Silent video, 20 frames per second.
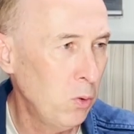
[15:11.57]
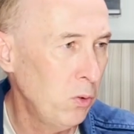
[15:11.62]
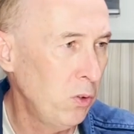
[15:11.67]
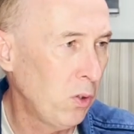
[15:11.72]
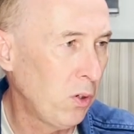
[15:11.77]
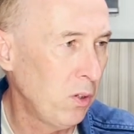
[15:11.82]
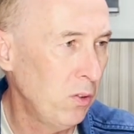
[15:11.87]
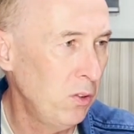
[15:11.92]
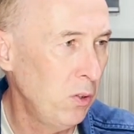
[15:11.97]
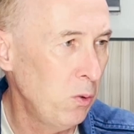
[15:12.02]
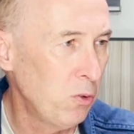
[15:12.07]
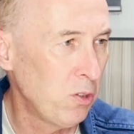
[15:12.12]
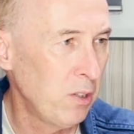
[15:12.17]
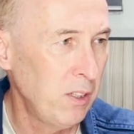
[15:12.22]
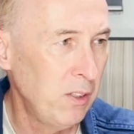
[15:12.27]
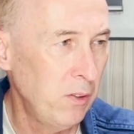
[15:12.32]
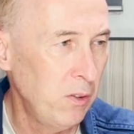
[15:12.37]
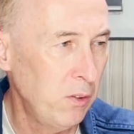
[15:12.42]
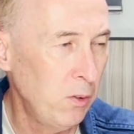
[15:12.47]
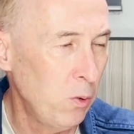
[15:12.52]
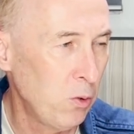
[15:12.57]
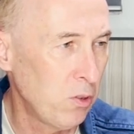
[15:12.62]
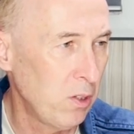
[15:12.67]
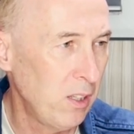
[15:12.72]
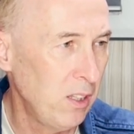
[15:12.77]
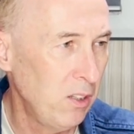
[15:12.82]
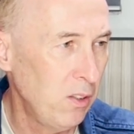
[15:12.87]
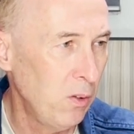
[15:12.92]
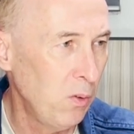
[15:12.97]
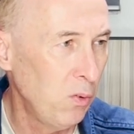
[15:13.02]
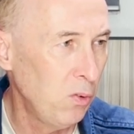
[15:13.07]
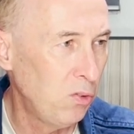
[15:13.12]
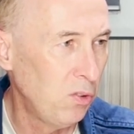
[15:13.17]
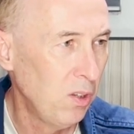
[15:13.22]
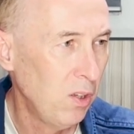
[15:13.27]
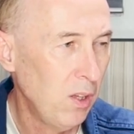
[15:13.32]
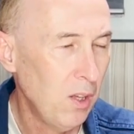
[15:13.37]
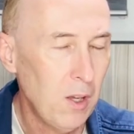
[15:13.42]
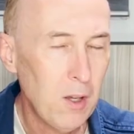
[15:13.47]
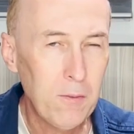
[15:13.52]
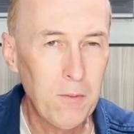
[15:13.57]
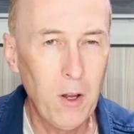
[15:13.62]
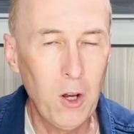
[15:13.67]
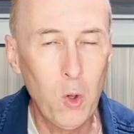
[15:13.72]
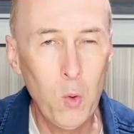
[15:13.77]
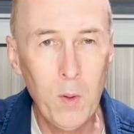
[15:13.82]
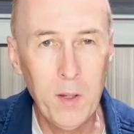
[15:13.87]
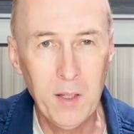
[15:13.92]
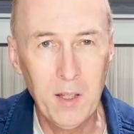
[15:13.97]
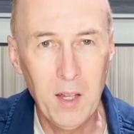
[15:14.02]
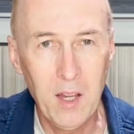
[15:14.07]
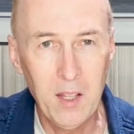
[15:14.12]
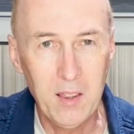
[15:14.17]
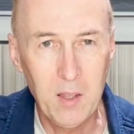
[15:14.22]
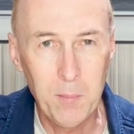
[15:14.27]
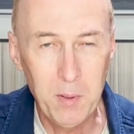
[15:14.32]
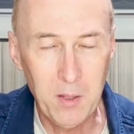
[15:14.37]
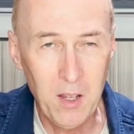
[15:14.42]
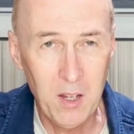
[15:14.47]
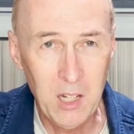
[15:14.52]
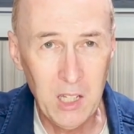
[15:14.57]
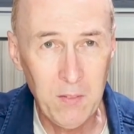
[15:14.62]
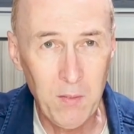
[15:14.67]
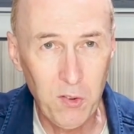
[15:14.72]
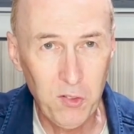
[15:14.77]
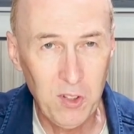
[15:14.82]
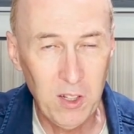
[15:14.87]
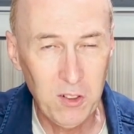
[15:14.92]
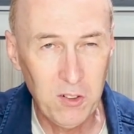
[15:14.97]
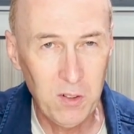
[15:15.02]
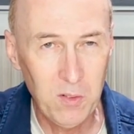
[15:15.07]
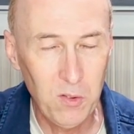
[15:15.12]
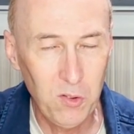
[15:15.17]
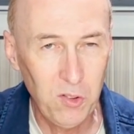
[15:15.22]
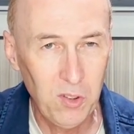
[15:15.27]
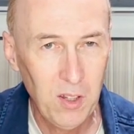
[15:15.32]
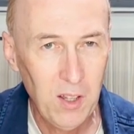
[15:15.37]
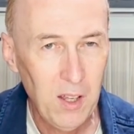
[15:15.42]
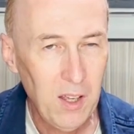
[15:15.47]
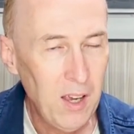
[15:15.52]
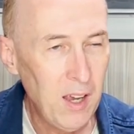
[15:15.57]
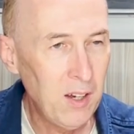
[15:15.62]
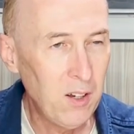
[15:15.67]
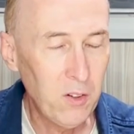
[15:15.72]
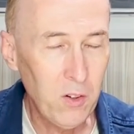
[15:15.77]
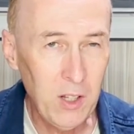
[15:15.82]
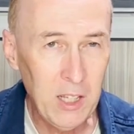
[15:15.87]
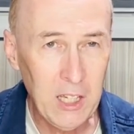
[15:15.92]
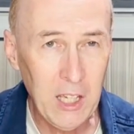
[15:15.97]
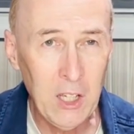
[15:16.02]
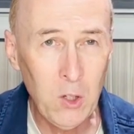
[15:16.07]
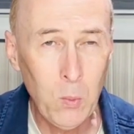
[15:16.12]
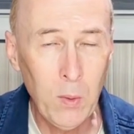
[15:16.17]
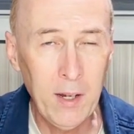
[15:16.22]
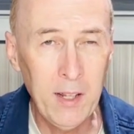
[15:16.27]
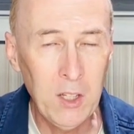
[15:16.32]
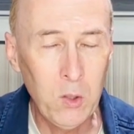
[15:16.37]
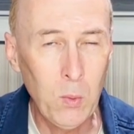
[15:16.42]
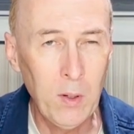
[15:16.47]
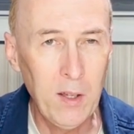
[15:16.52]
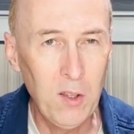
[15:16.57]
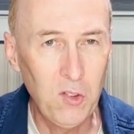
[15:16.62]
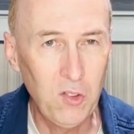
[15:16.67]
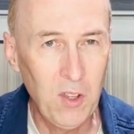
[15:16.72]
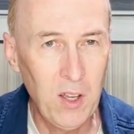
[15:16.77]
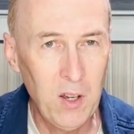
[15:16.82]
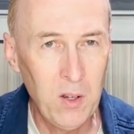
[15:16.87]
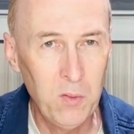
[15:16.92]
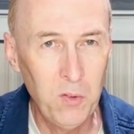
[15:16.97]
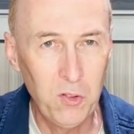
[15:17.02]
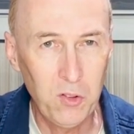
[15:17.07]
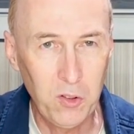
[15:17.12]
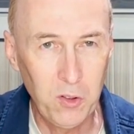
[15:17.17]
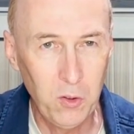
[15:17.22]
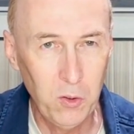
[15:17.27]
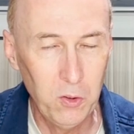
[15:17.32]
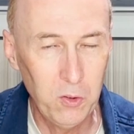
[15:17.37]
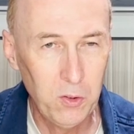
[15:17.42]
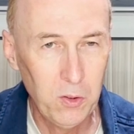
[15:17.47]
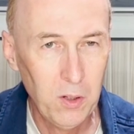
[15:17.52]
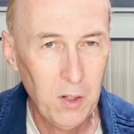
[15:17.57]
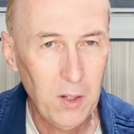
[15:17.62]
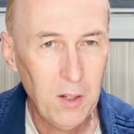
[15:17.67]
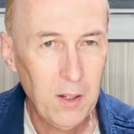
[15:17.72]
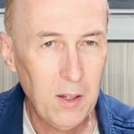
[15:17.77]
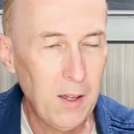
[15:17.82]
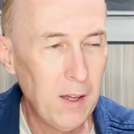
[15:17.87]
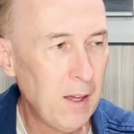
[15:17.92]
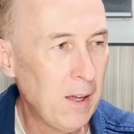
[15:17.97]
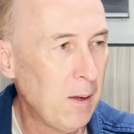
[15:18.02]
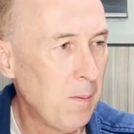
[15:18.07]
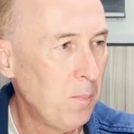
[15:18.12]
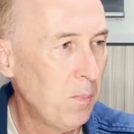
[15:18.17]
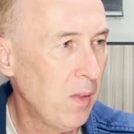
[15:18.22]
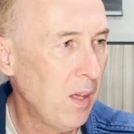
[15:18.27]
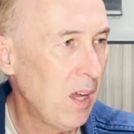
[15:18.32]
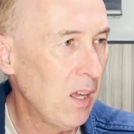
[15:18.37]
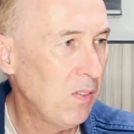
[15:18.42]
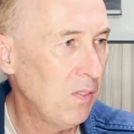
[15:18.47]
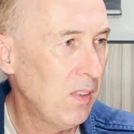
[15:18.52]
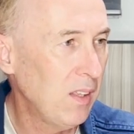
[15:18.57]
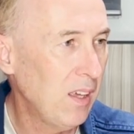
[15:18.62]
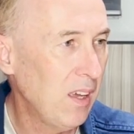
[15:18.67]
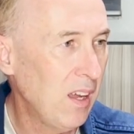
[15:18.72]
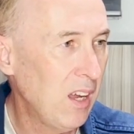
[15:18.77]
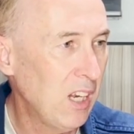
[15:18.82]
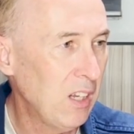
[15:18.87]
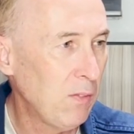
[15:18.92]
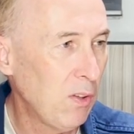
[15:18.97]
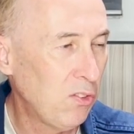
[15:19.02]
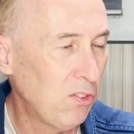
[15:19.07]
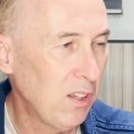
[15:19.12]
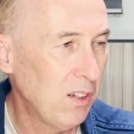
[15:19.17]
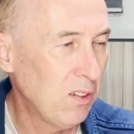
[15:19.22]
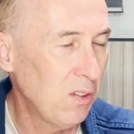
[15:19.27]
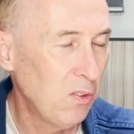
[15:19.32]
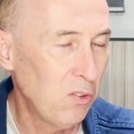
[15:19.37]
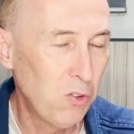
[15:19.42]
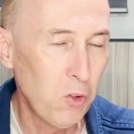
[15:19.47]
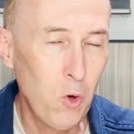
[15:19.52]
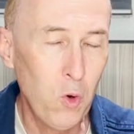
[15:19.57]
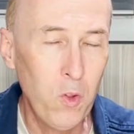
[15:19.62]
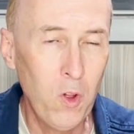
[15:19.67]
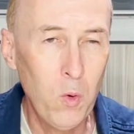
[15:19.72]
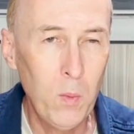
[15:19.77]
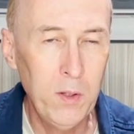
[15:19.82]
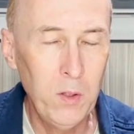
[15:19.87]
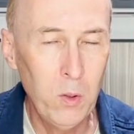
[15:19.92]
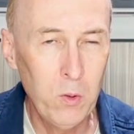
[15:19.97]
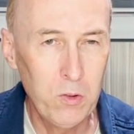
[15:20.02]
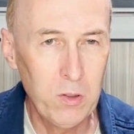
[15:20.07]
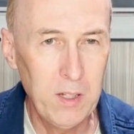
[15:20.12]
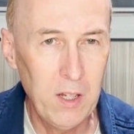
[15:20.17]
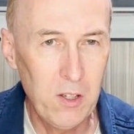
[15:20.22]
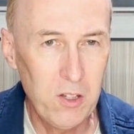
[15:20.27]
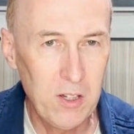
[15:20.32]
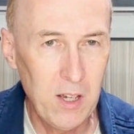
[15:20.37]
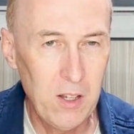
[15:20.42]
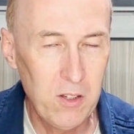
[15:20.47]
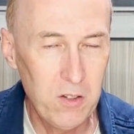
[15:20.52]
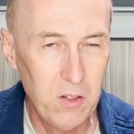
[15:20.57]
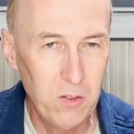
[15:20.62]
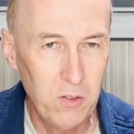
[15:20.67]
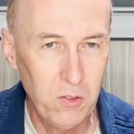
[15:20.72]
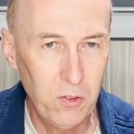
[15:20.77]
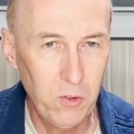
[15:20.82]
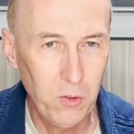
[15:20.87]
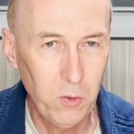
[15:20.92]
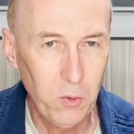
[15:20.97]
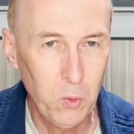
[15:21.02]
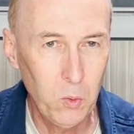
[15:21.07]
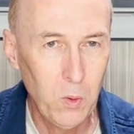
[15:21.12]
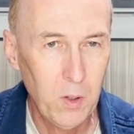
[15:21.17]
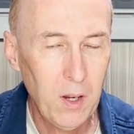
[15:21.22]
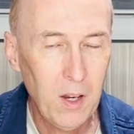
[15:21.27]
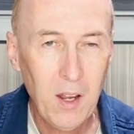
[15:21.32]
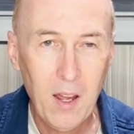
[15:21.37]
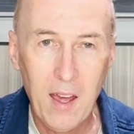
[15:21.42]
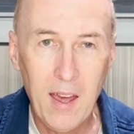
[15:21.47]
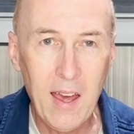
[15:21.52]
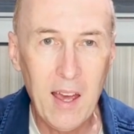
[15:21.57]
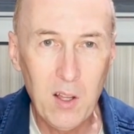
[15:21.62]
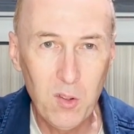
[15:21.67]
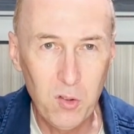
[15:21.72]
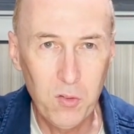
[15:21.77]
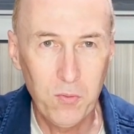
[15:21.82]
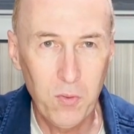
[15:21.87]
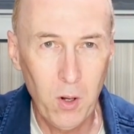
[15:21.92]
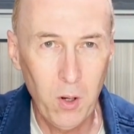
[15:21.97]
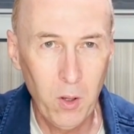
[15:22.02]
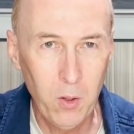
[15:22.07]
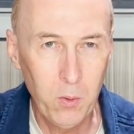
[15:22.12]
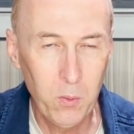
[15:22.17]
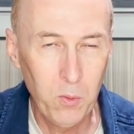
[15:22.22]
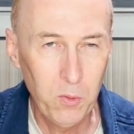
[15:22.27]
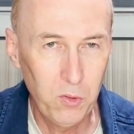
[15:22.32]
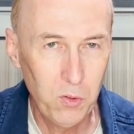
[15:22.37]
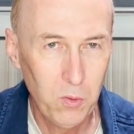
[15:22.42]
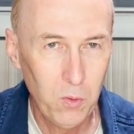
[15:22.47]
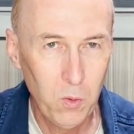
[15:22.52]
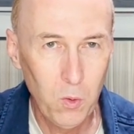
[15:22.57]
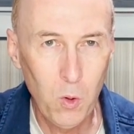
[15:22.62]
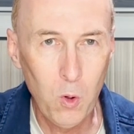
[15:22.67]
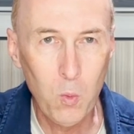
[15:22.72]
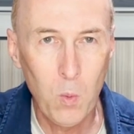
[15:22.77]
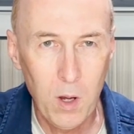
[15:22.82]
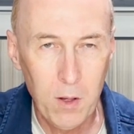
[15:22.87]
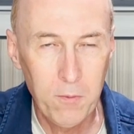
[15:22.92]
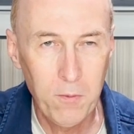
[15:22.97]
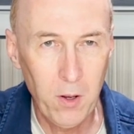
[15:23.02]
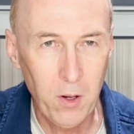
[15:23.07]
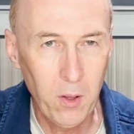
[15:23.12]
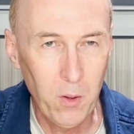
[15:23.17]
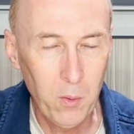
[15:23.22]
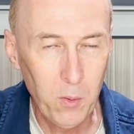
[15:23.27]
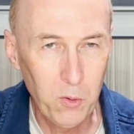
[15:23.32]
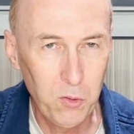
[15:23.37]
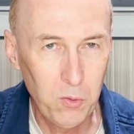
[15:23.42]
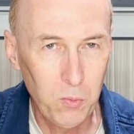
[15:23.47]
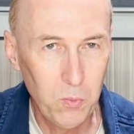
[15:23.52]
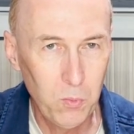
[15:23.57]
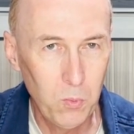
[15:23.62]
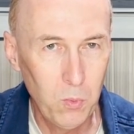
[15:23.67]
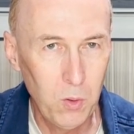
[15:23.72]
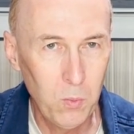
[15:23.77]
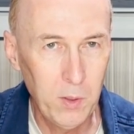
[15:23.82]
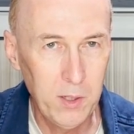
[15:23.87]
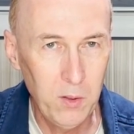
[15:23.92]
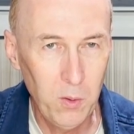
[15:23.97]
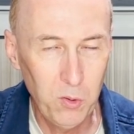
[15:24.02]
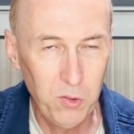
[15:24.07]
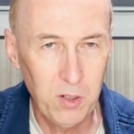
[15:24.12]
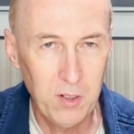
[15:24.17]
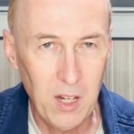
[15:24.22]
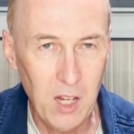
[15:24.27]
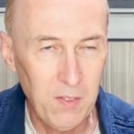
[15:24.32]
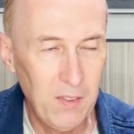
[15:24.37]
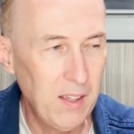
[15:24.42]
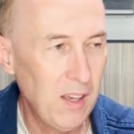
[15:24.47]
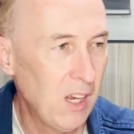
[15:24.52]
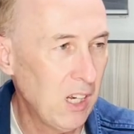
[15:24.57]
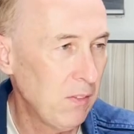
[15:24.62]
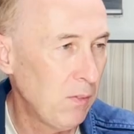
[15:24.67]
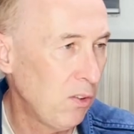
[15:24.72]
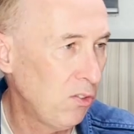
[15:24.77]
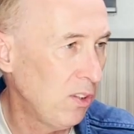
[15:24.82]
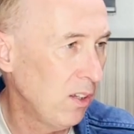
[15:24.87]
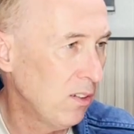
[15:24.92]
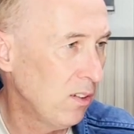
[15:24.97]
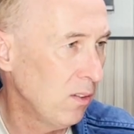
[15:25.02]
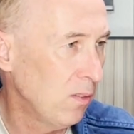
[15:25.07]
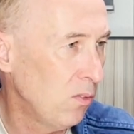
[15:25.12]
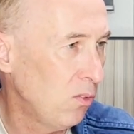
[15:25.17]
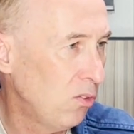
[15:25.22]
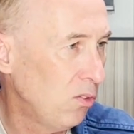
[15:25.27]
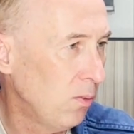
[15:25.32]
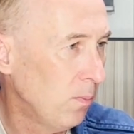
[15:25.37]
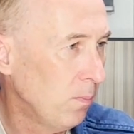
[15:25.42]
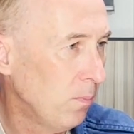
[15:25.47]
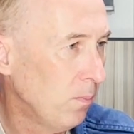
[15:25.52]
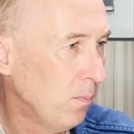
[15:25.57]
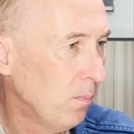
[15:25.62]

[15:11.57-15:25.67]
You can usually use following at the beginning of a sentence, and it equally sounds good at the end of a sentence, although we usually change it to as follows or what follows when we use it at the end of a sentence.